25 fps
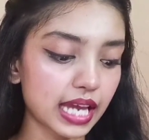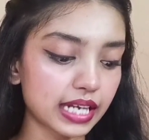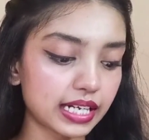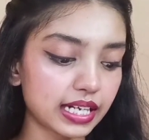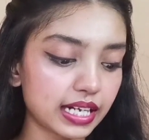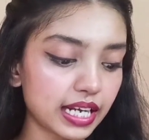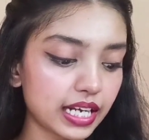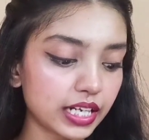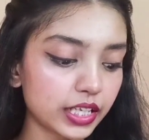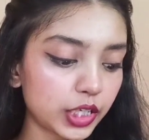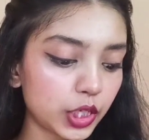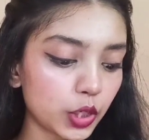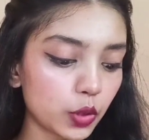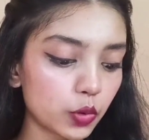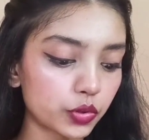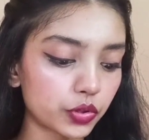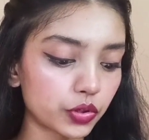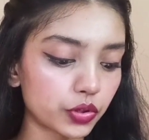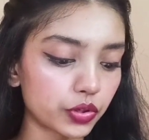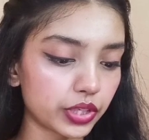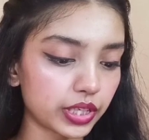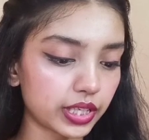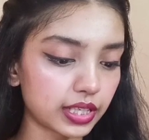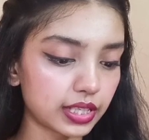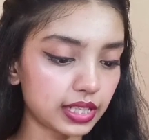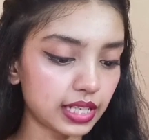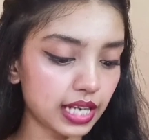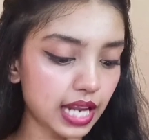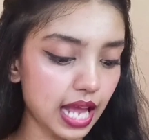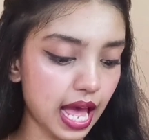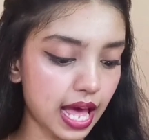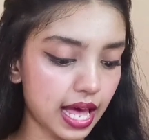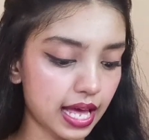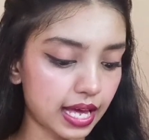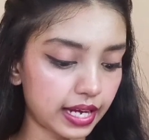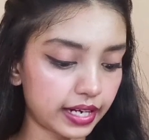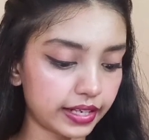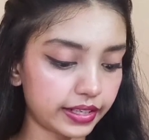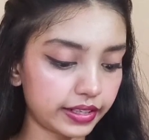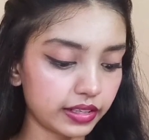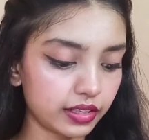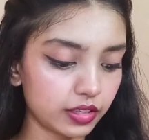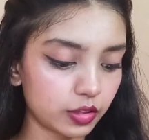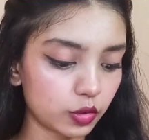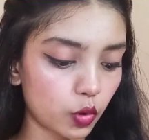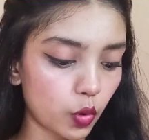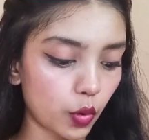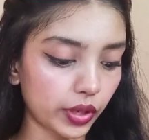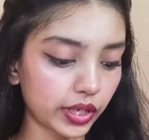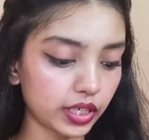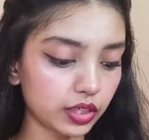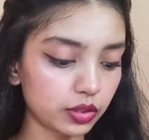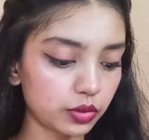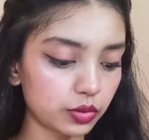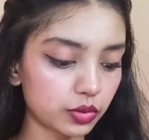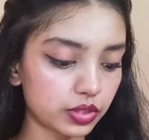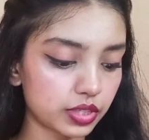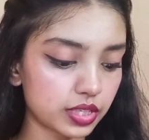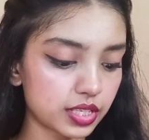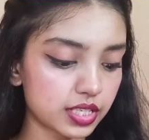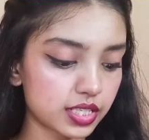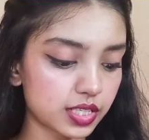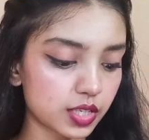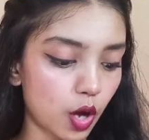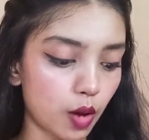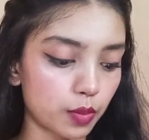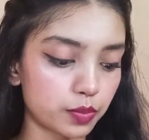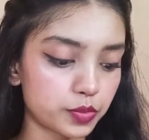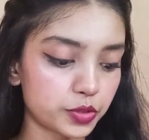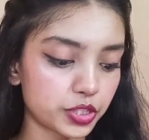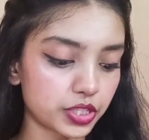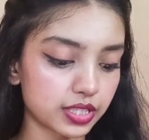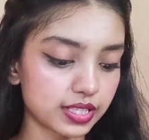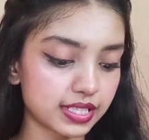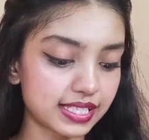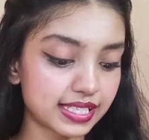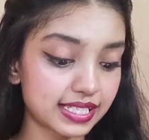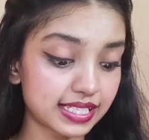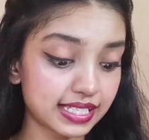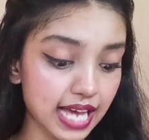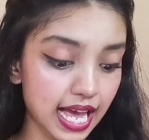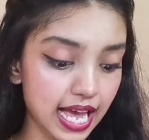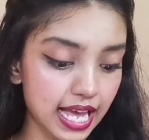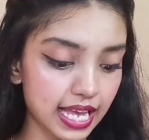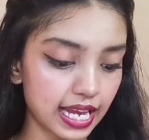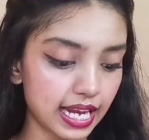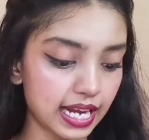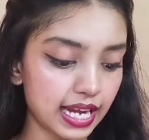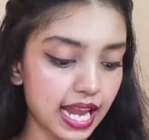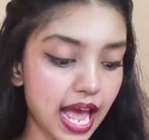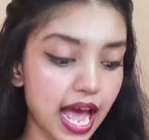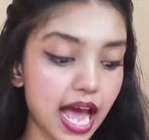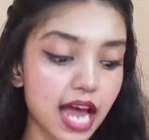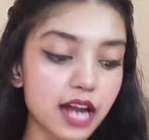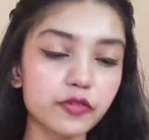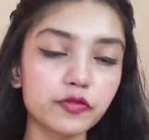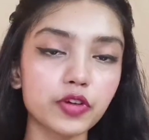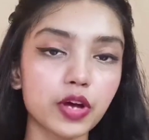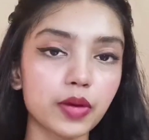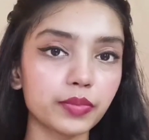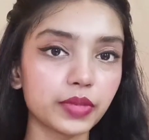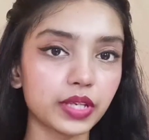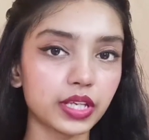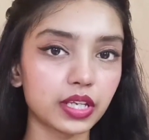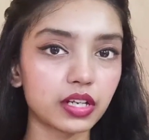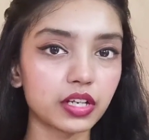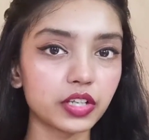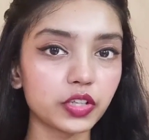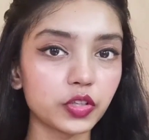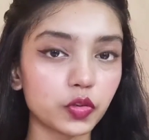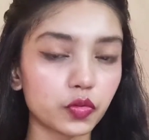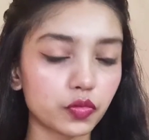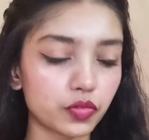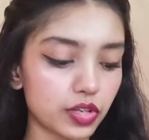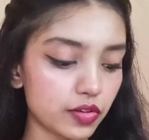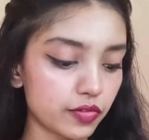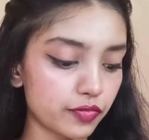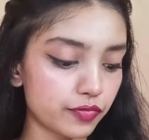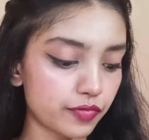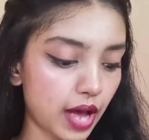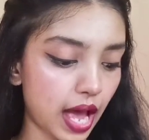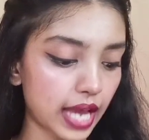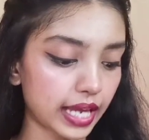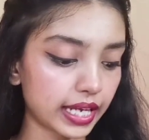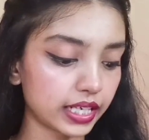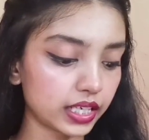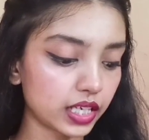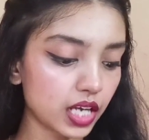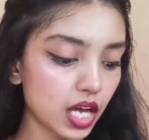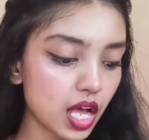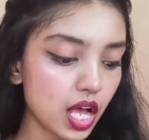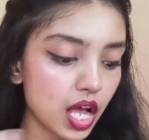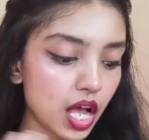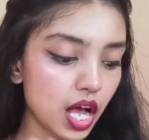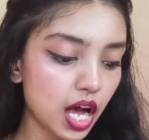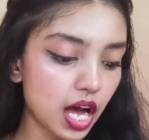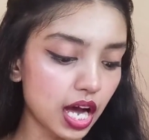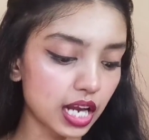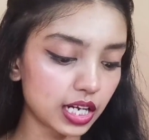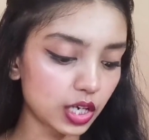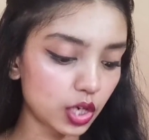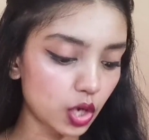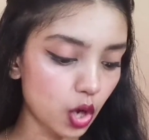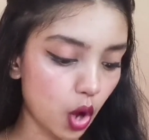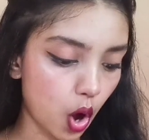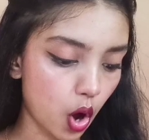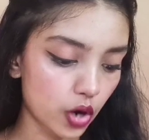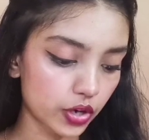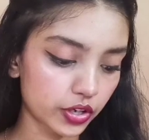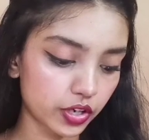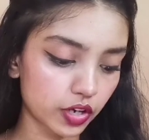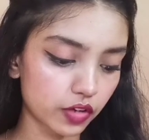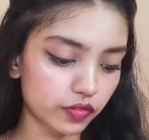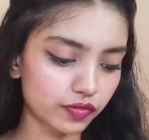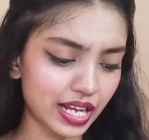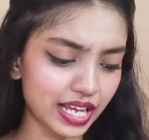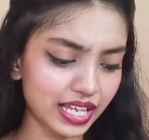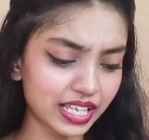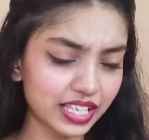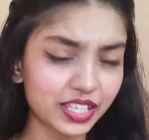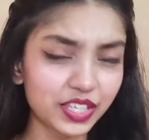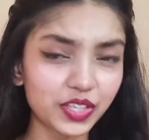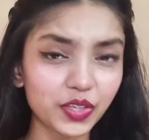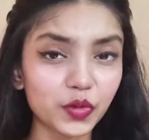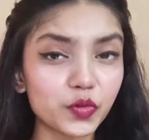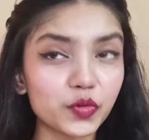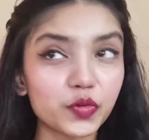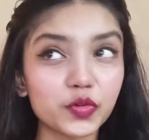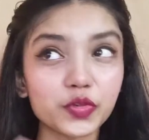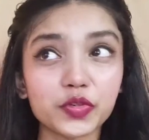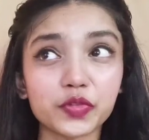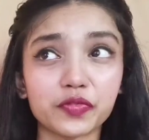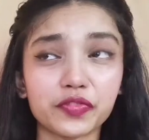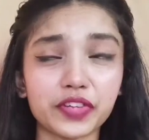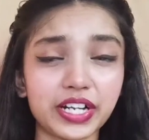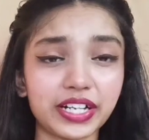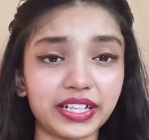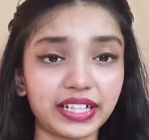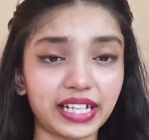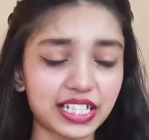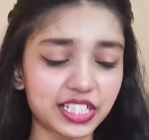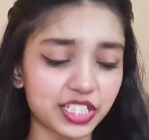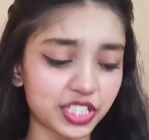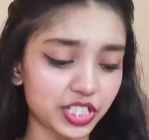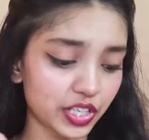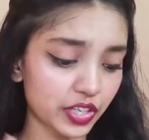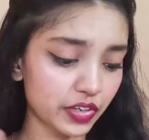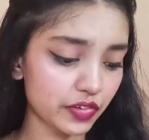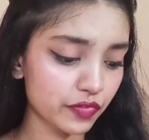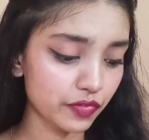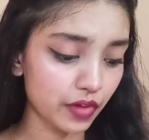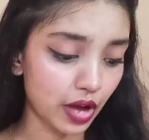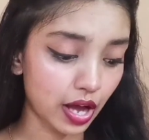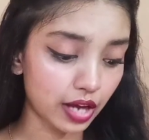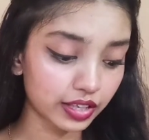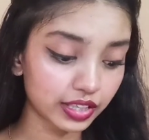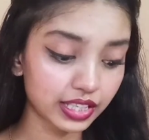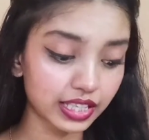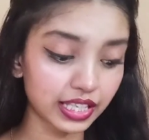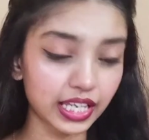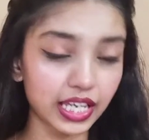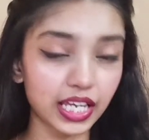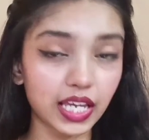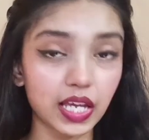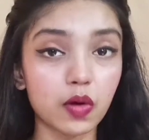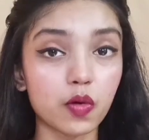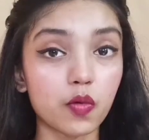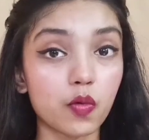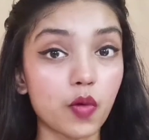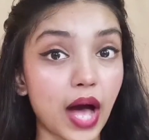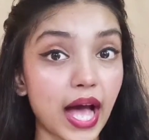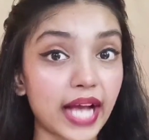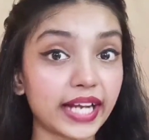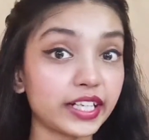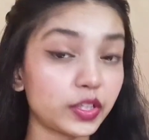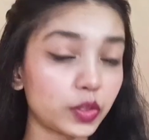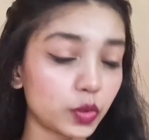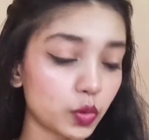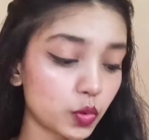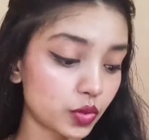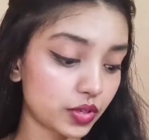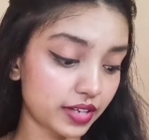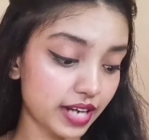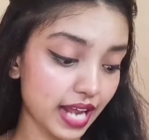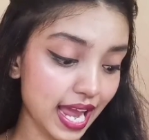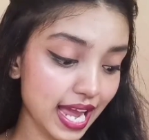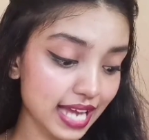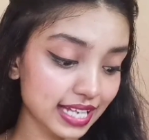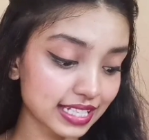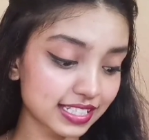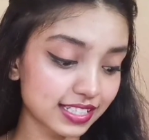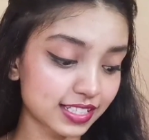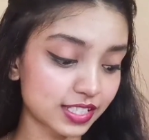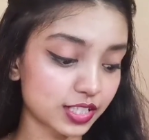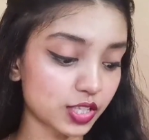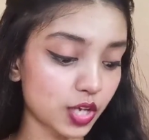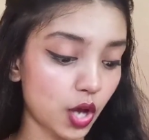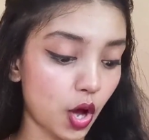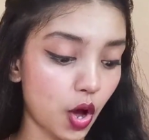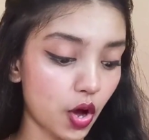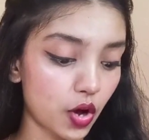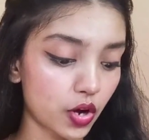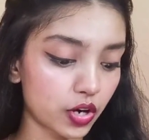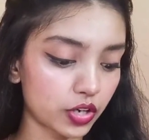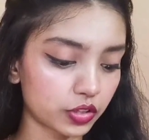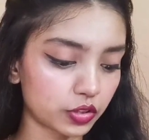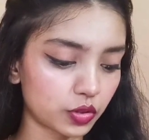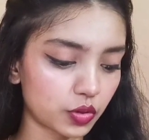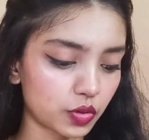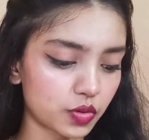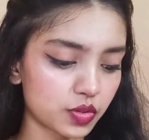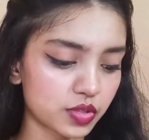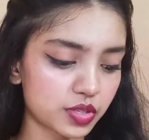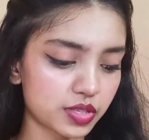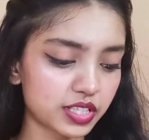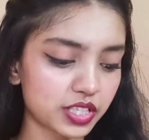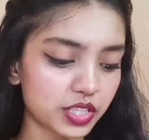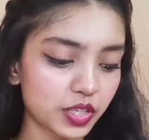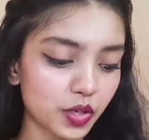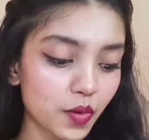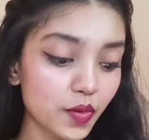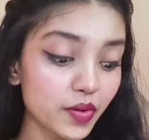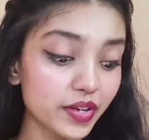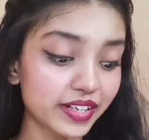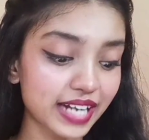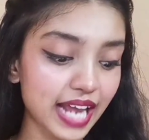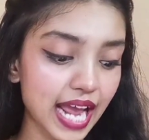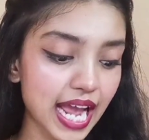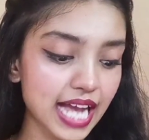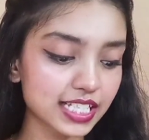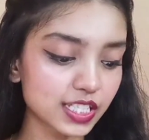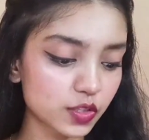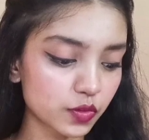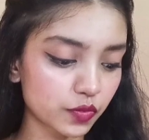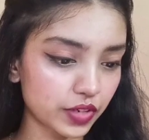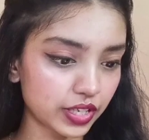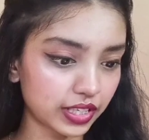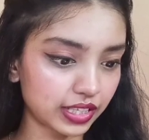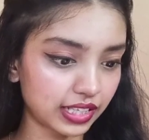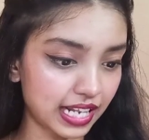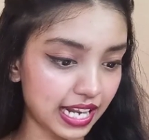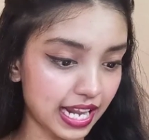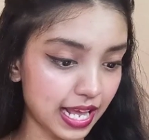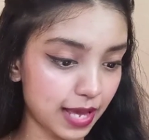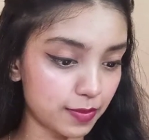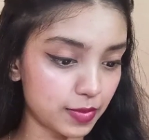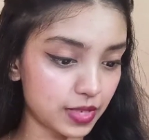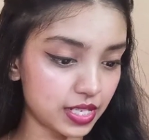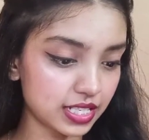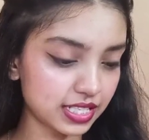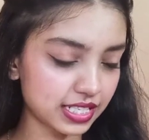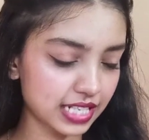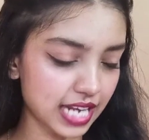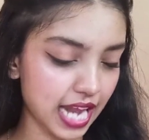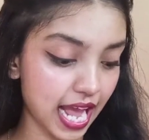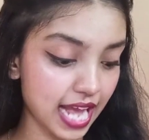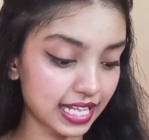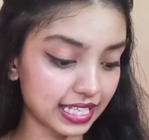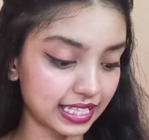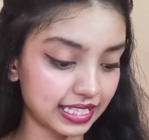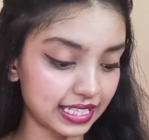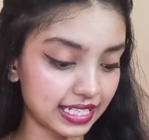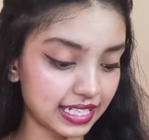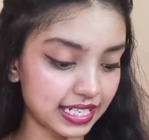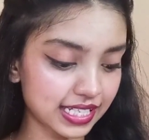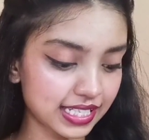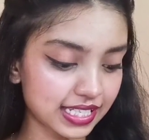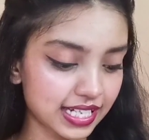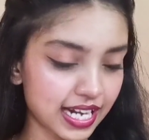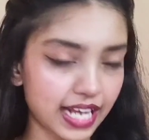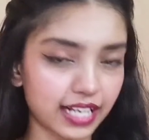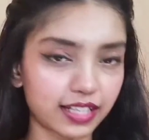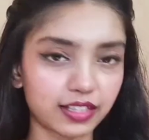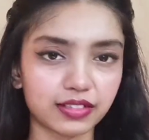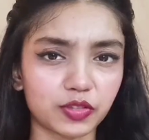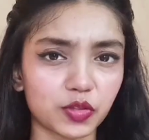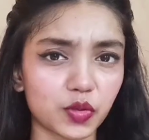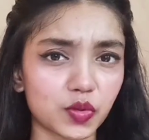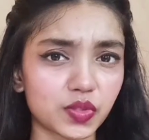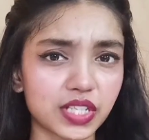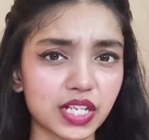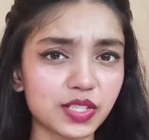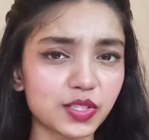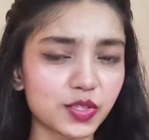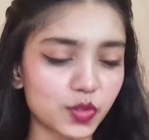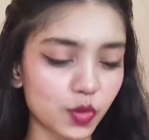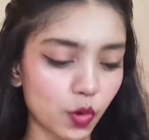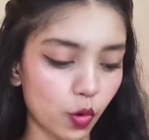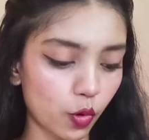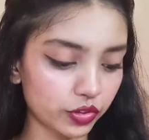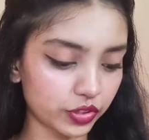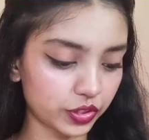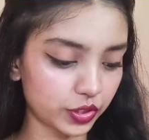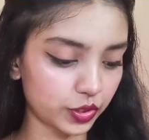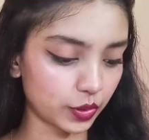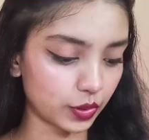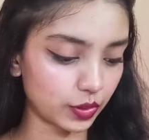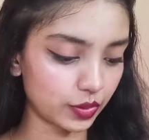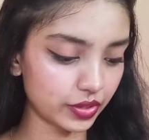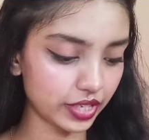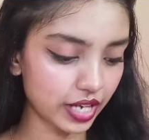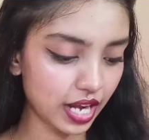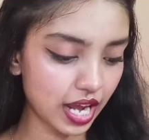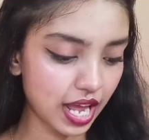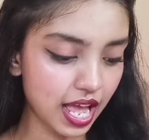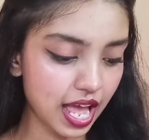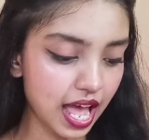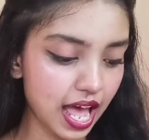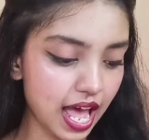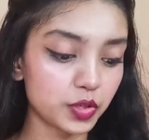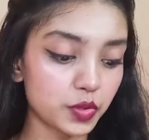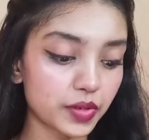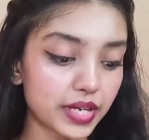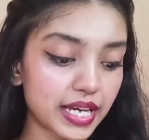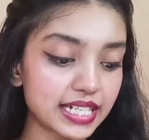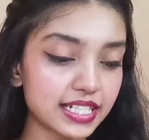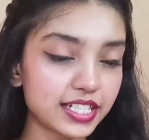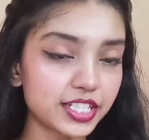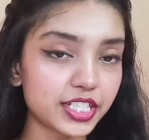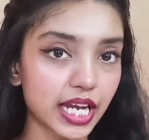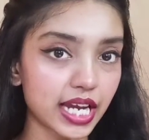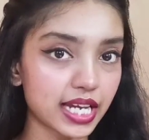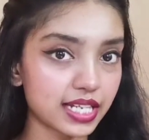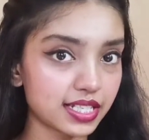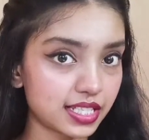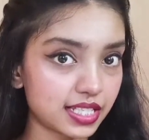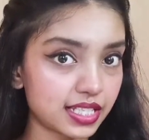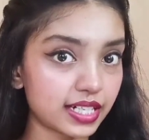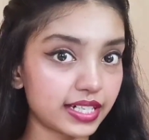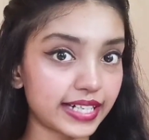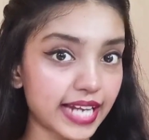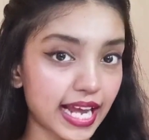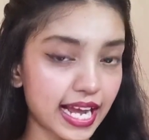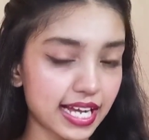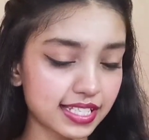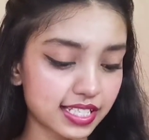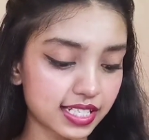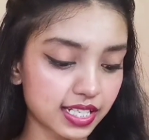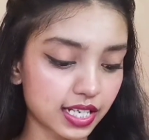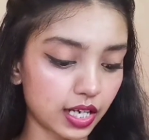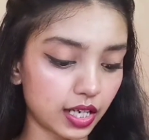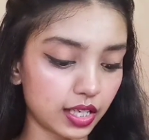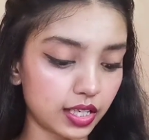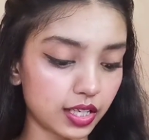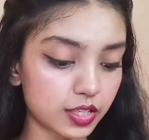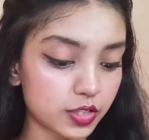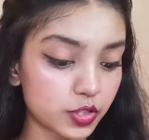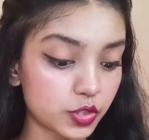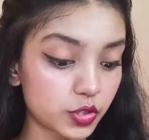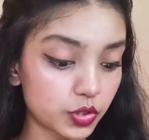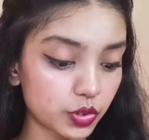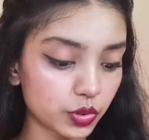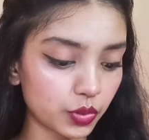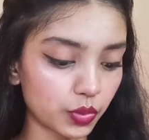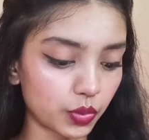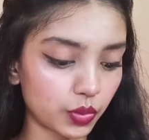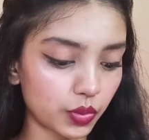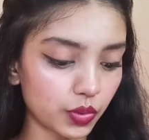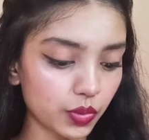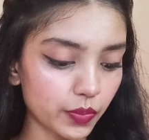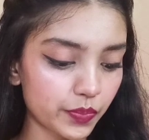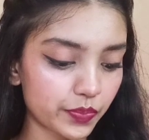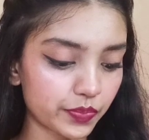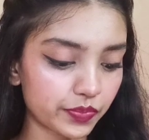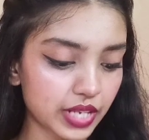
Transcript: editing tutorial and going to this option style, and from here you will find a lot of like cute vintagey funky Y2 texts or those cute text with labels like this. Like those are so cute. You can change the text colors too.